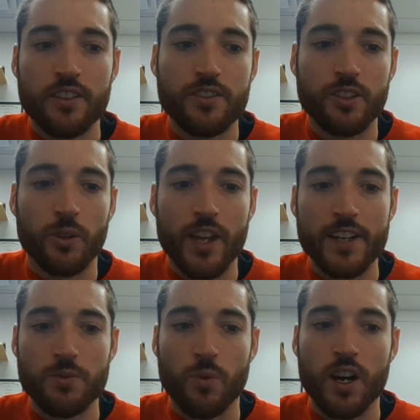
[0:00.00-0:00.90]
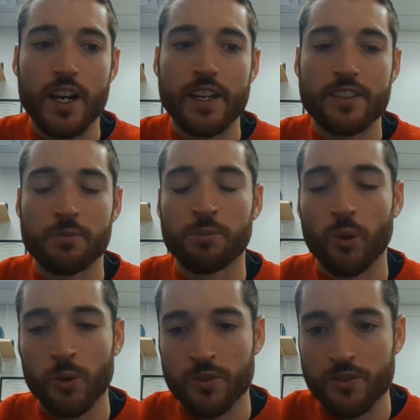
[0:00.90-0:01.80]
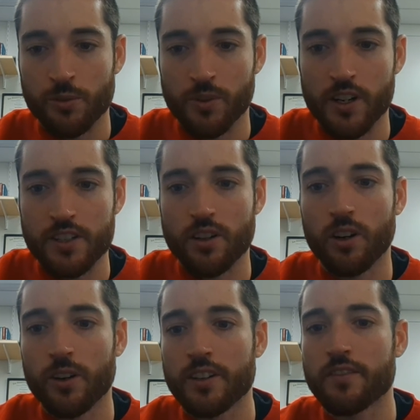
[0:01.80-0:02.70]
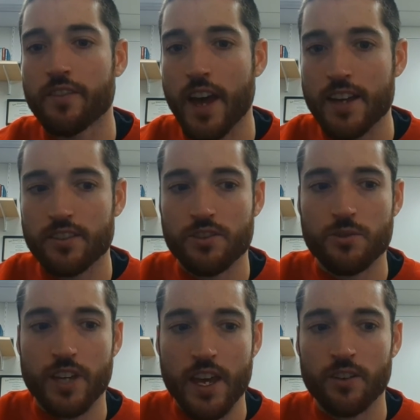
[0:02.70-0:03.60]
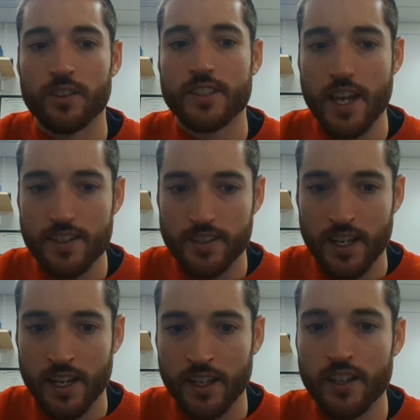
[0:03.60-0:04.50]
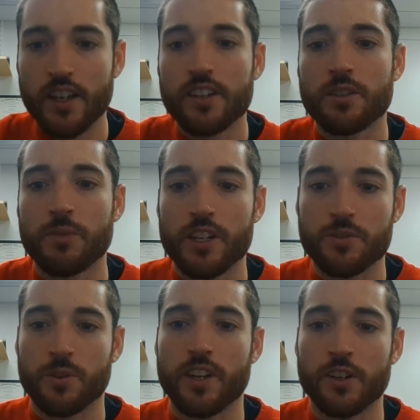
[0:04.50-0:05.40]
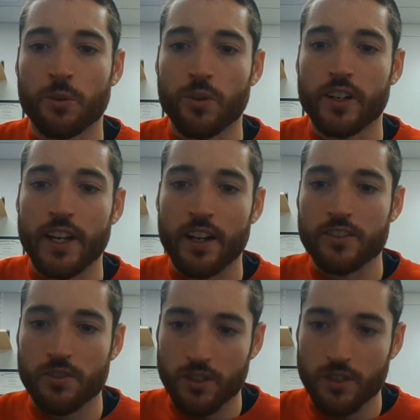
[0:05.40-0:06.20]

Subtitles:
So that's why it's important to run as hard and fast as you can on test day to make sure that your workouts,